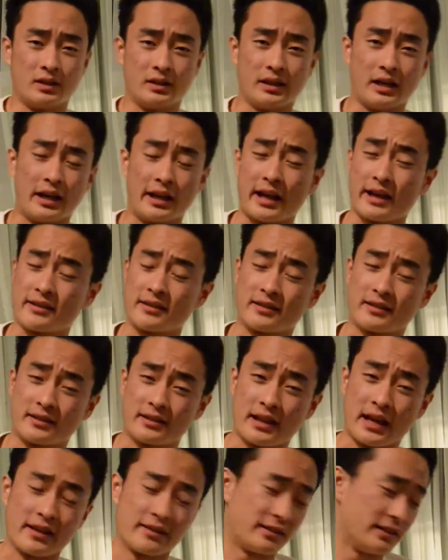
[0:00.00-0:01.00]
yeah,
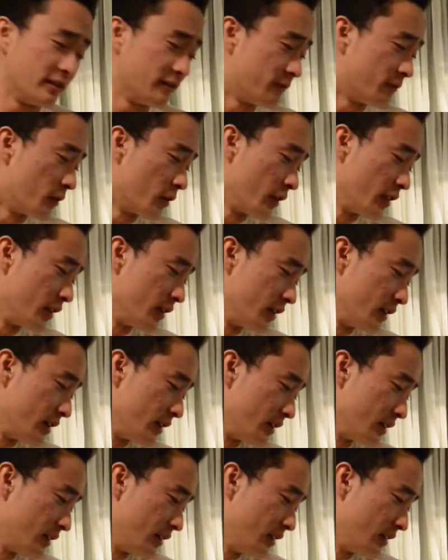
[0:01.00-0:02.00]
that's it for
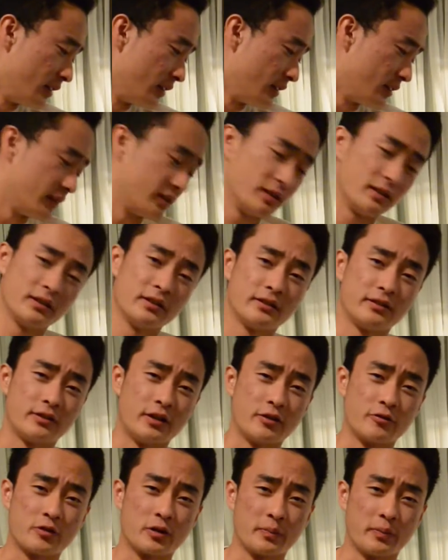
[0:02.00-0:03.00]
the
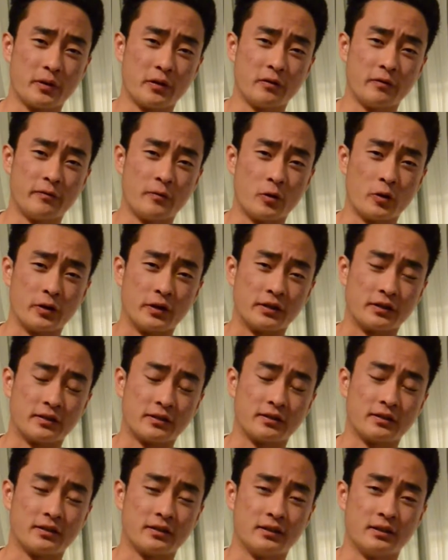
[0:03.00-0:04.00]
centripetal
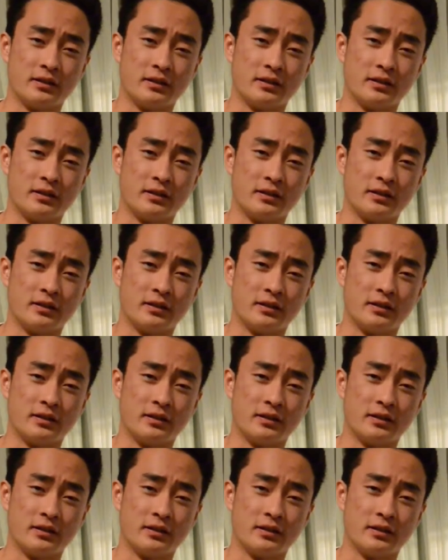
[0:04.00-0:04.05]
force.